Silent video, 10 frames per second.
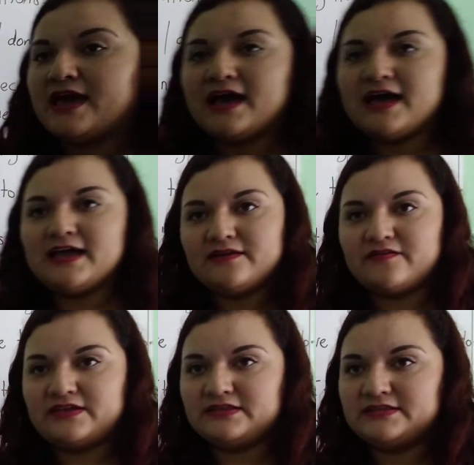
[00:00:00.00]
And
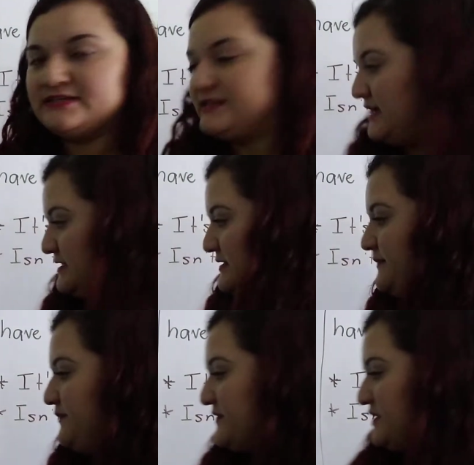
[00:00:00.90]
in this side,
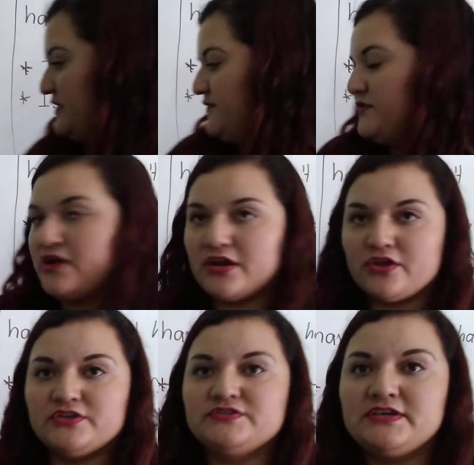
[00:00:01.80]
if you are
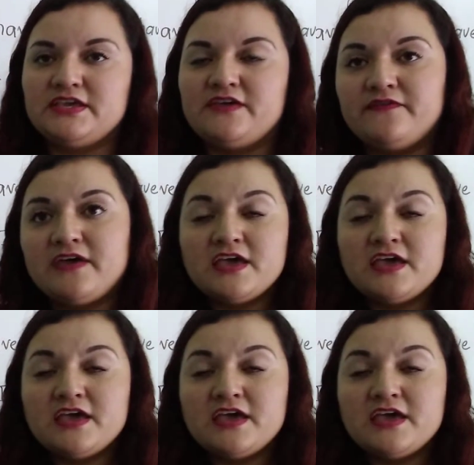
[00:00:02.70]
going to give